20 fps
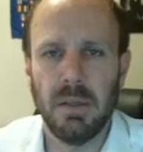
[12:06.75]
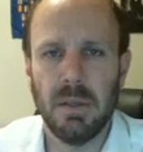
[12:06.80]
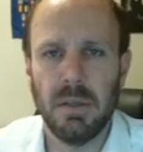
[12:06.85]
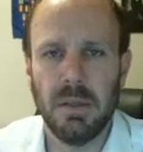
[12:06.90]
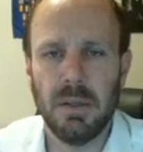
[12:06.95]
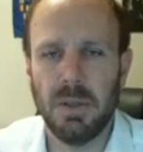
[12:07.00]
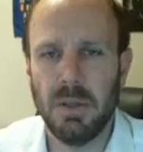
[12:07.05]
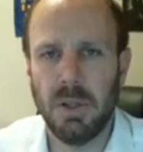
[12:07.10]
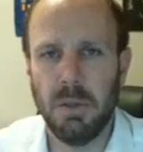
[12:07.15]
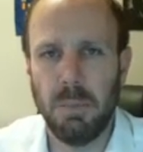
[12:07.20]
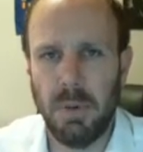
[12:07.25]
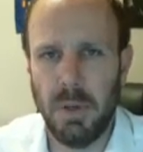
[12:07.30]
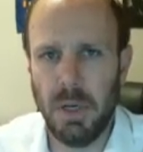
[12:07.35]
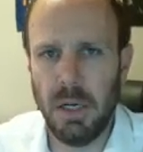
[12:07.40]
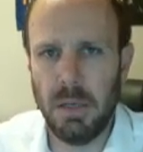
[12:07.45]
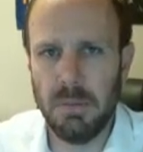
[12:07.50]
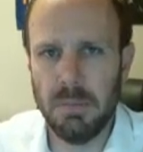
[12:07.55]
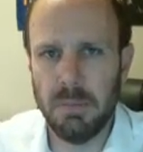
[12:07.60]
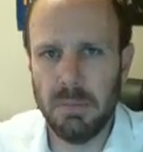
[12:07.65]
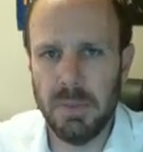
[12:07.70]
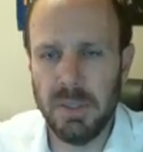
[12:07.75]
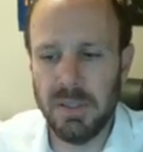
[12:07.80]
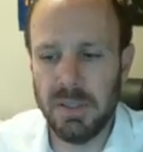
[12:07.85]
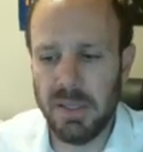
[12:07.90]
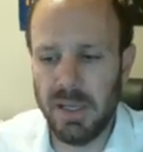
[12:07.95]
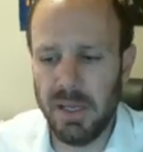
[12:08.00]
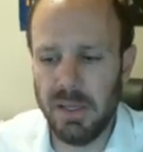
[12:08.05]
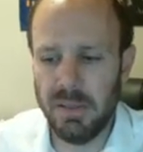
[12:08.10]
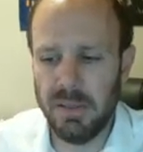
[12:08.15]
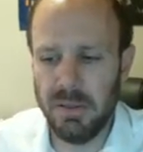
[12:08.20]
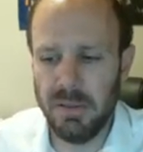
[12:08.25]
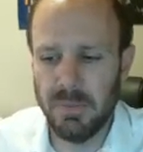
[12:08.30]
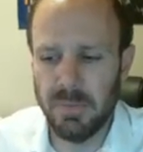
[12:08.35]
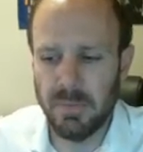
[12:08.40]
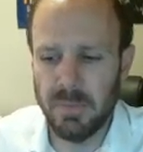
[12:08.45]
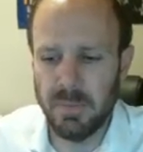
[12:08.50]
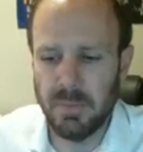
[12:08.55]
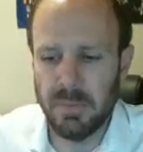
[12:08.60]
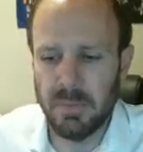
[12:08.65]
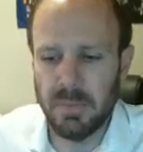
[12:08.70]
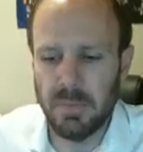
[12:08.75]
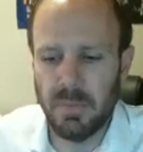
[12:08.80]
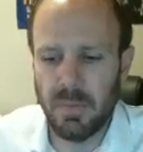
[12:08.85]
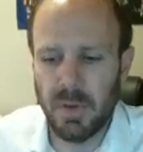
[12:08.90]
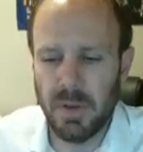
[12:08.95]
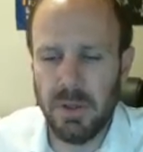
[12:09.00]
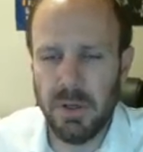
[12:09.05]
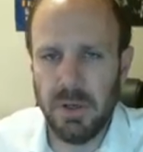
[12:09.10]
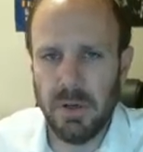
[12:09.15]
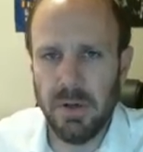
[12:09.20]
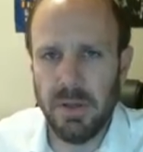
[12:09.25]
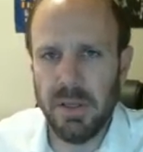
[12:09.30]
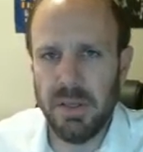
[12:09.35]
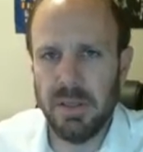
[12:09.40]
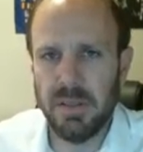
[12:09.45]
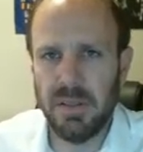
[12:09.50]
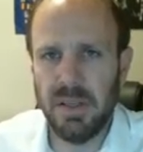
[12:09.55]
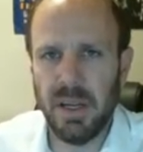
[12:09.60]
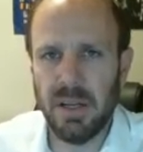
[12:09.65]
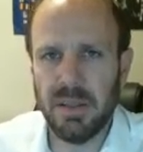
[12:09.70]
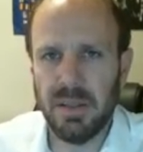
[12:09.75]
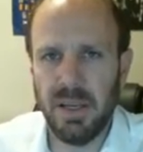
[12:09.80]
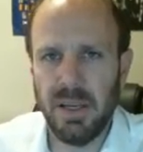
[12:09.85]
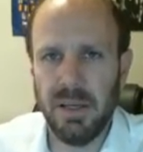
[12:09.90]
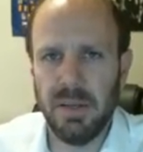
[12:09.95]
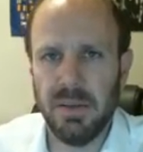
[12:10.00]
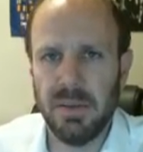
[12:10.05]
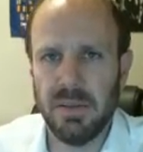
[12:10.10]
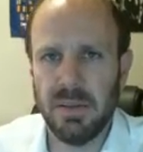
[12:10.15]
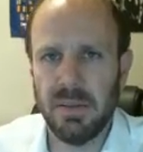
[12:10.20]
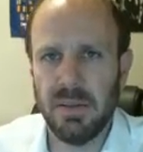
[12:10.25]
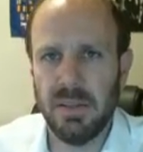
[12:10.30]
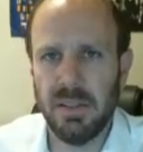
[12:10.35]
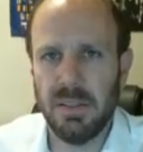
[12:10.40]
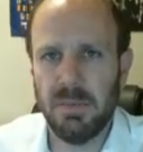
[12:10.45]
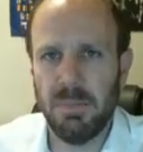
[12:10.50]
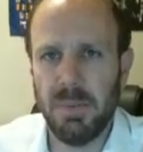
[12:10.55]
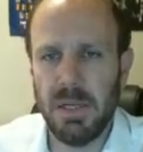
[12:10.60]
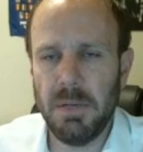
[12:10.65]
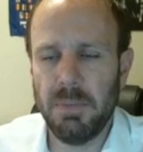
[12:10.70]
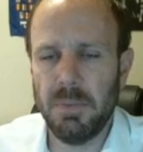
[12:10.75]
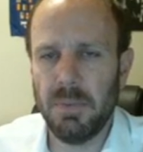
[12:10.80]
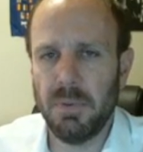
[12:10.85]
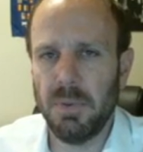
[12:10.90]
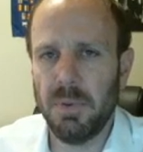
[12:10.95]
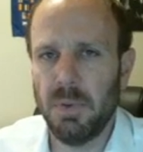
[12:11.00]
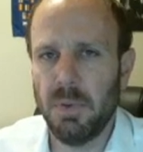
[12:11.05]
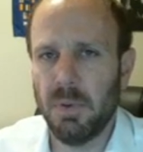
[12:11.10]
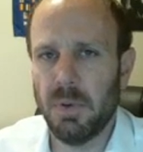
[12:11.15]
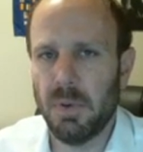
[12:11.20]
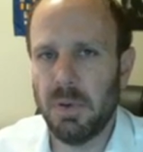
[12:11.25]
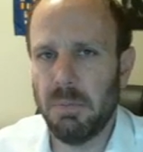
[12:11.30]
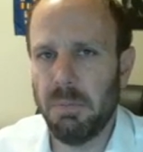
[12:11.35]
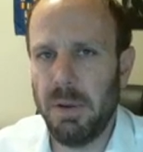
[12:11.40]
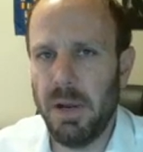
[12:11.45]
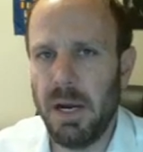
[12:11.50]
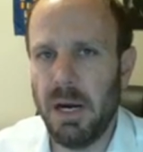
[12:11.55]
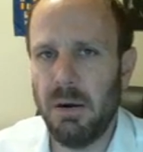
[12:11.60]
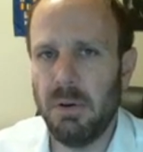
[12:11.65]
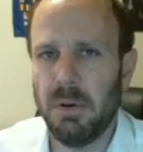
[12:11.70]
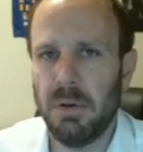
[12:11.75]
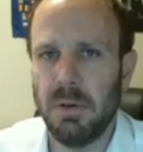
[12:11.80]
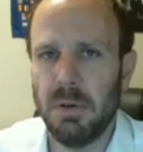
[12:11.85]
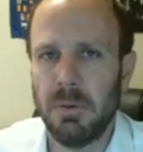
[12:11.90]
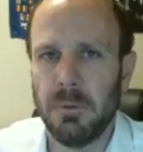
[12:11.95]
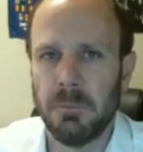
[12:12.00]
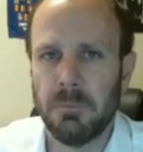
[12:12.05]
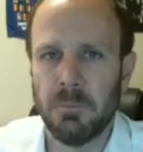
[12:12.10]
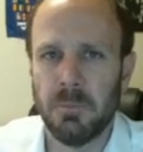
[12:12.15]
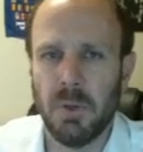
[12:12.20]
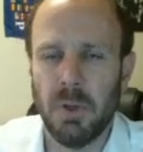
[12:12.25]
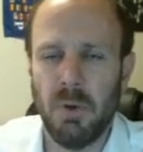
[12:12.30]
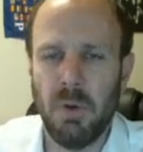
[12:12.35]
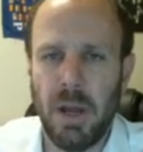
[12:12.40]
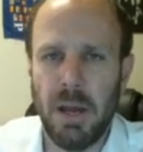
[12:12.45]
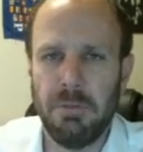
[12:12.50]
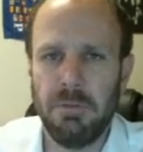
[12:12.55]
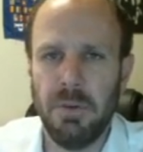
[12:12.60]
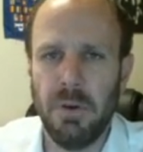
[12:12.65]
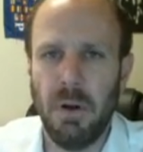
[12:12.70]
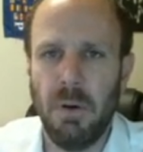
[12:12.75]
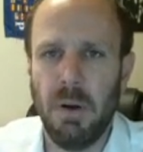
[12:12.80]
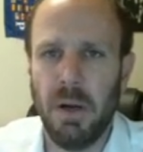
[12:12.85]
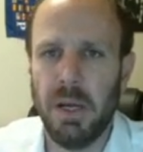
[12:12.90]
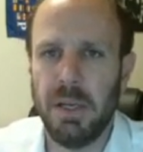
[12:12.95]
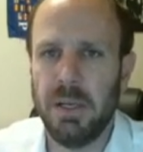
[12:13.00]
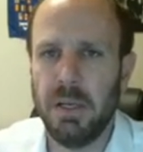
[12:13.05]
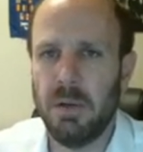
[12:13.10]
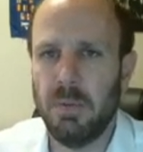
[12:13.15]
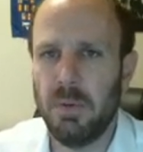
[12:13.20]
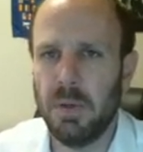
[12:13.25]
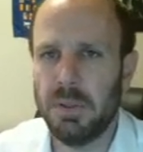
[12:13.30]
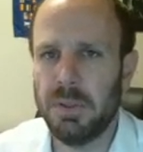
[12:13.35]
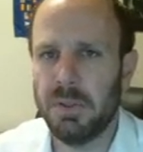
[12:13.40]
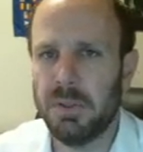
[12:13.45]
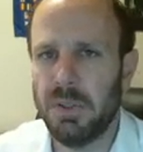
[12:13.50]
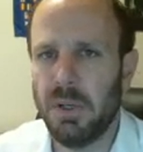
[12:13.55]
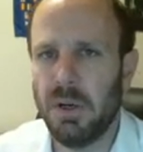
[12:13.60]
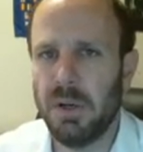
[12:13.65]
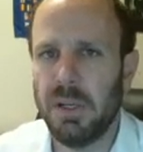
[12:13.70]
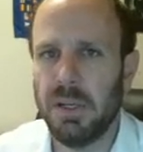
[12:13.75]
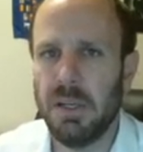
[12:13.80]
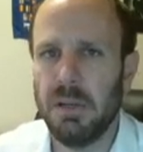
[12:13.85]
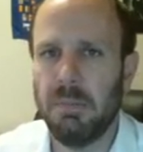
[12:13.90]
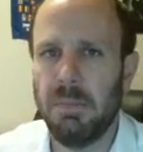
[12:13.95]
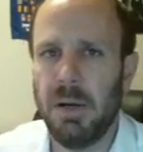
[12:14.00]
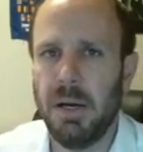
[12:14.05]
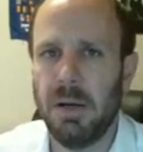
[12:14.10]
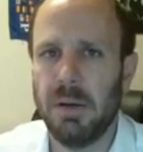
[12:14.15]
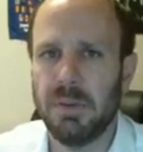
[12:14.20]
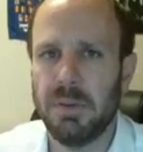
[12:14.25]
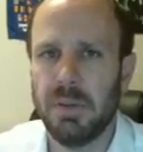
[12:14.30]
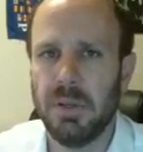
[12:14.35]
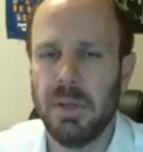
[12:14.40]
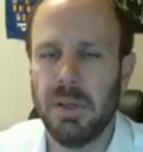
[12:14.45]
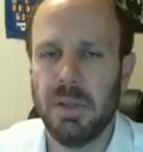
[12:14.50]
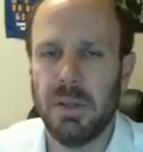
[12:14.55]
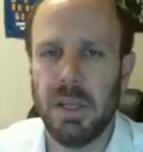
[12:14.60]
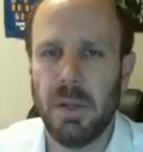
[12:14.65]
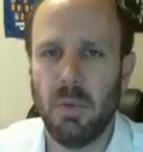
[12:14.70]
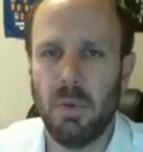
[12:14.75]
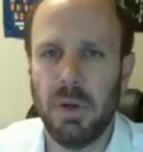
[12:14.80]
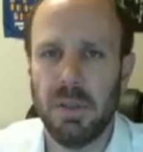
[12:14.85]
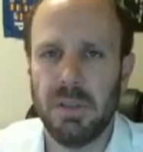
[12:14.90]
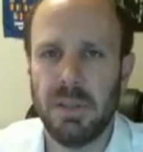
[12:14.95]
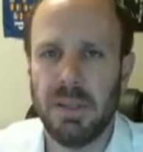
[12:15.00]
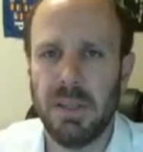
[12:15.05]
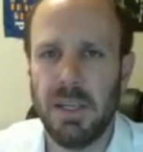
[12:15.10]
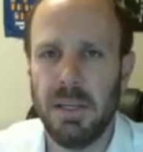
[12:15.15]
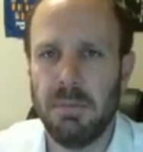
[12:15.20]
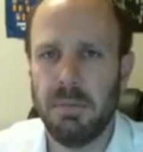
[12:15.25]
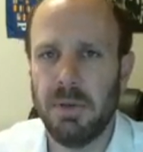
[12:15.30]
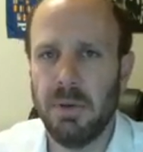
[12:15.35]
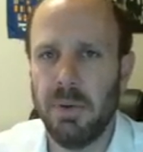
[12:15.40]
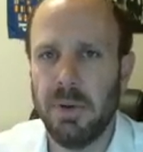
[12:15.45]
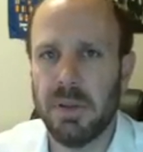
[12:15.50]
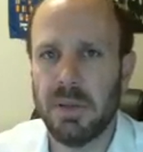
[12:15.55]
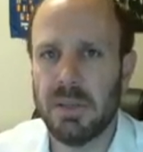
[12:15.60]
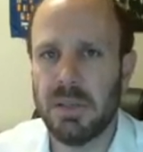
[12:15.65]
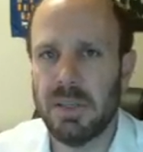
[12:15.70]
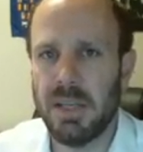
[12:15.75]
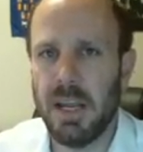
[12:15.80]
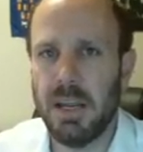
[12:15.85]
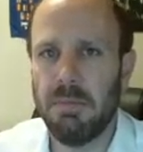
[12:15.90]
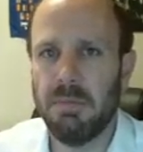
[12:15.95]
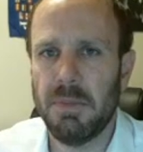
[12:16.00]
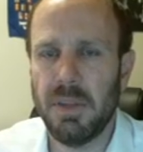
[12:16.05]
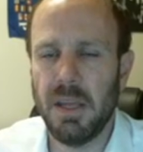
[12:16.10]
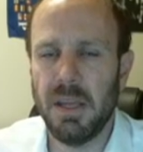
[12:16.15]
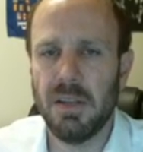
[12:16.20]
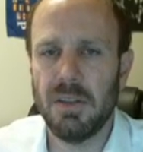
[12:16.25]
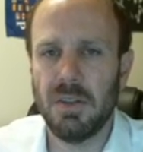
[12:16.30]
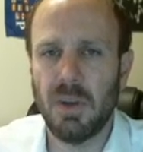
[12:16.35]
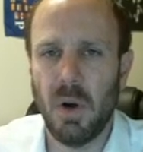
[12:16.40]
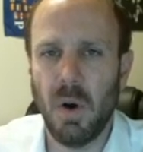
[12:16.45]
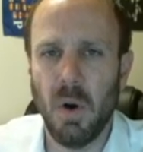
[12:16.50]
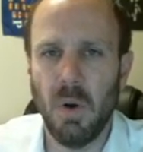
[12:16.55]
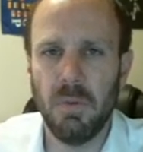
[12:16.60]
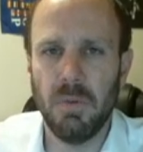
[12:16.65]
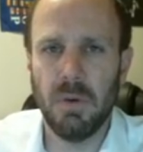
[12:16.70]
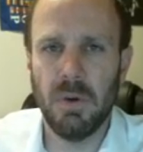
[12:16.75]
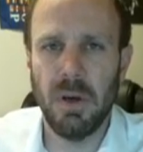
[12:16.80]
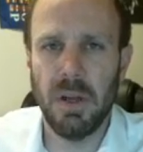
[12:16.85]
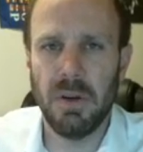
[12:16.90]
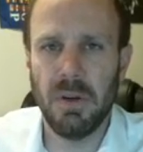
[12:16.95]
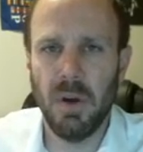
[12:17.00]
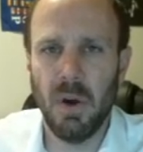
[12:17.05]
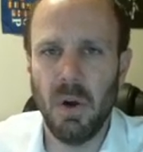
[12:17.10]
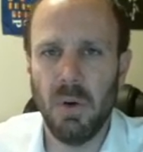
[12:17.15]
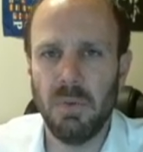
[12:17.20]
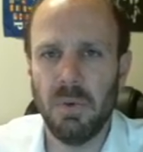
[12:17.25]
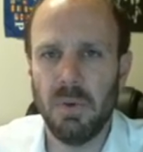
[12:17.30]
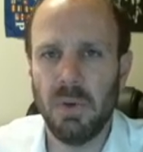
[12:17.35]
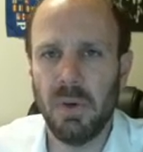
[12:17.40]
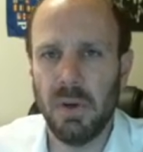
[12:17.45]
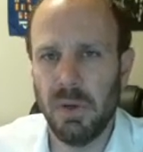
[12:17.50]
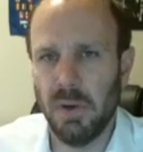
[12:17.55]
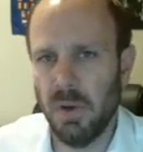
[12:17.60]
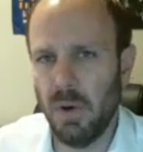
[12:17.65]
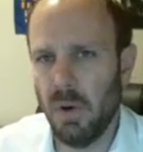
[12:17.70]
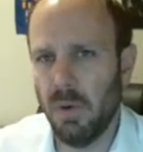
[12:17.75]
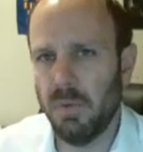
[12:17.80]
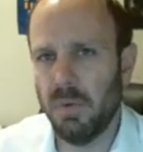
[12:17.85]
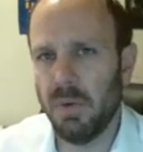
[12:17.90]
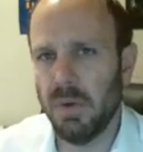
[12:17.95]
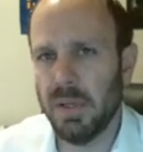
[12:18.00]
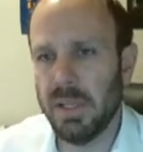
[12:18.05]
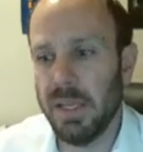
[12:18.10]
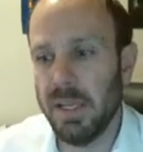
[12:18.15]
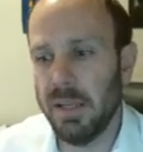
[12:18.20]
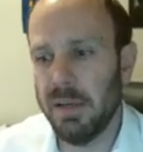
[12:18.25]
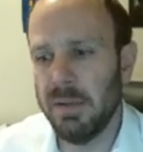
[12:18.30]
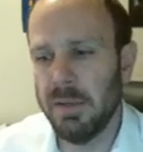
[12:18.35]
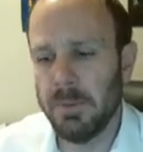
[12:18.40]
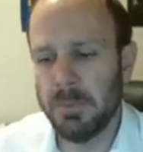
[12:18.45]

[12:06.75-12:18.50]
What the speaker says: The problem is that there are these dictators and these people who are in power who have no idea what they're talking about. They want to keep doing the same things over and over and over again.